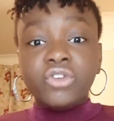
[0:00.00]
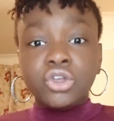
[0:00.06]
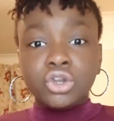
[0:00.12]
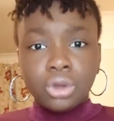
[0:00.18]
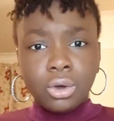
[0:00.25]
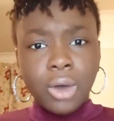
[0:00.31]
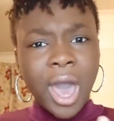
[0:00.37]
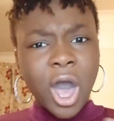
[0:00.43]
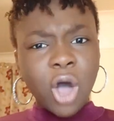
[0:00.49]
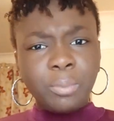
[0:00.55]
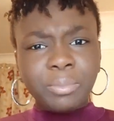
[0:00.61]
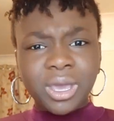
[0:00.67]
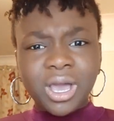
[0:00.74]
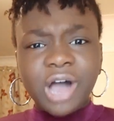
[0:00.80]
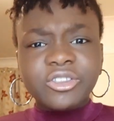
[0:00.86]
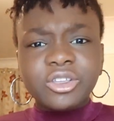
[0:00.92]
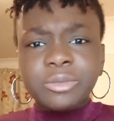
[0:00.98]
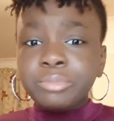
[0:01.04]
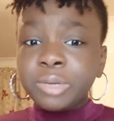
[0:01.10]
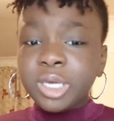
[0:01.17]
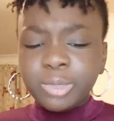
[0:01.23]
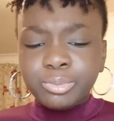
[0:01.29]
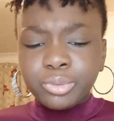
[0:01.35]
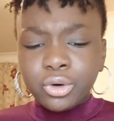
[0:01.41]
helping other
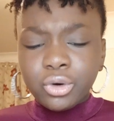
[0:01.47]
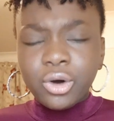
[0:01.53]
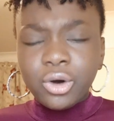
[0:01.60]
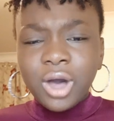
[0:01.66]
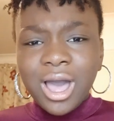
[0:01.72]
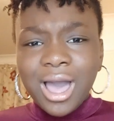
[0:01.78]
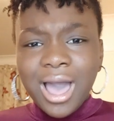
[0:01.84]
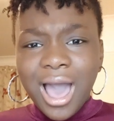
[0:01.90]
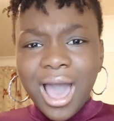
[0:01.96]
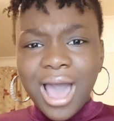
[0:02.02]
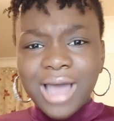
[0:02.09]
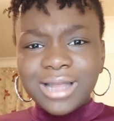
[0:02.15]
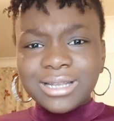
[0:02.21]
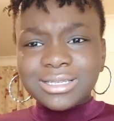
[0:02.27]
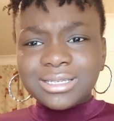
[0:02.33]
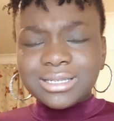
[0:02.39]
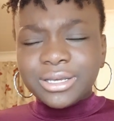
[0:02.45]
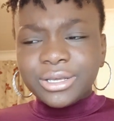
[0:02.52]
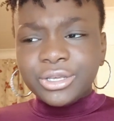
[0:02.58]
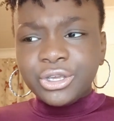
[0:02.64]
people and,